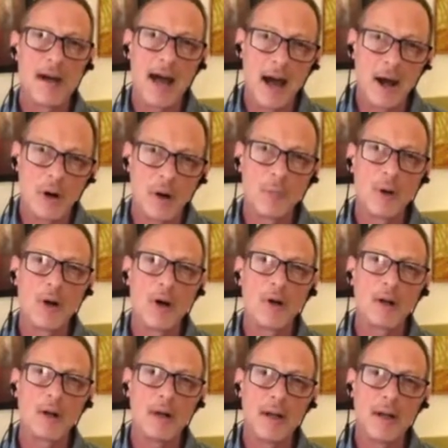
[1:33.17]
our
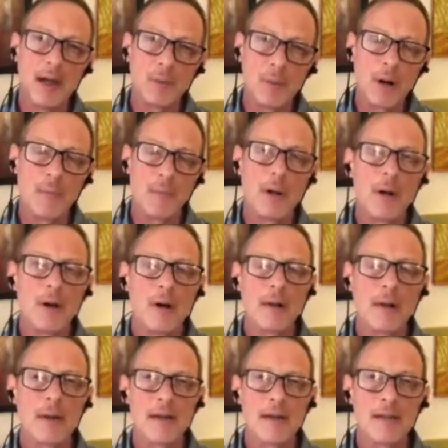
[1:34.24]
work, and where we
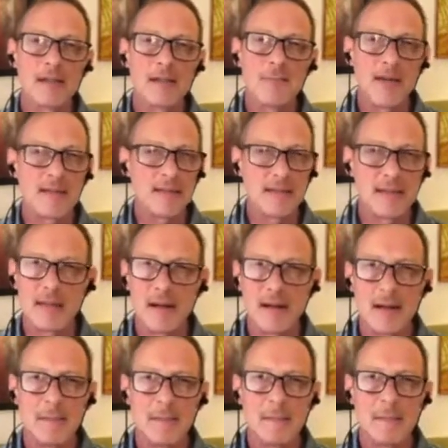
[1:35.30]
are in this place and
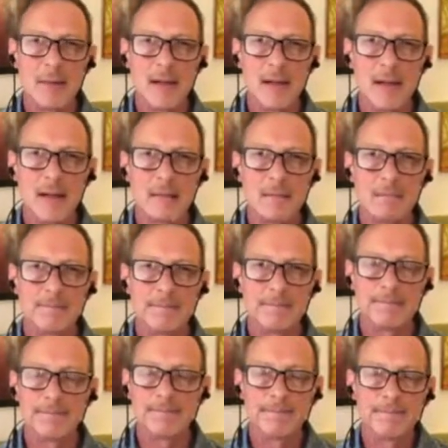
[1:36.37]
time in
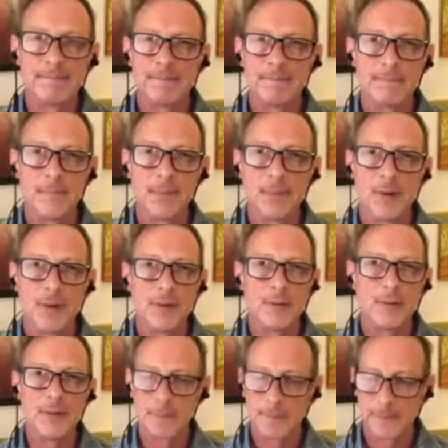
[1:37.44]
the
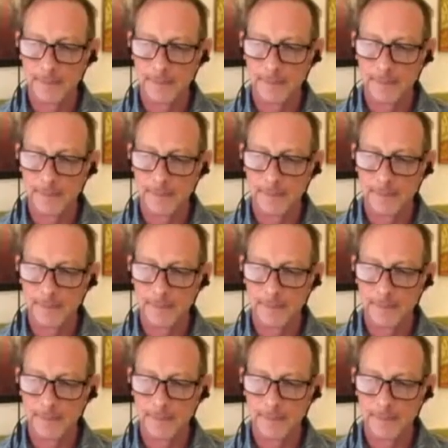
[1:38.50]
world?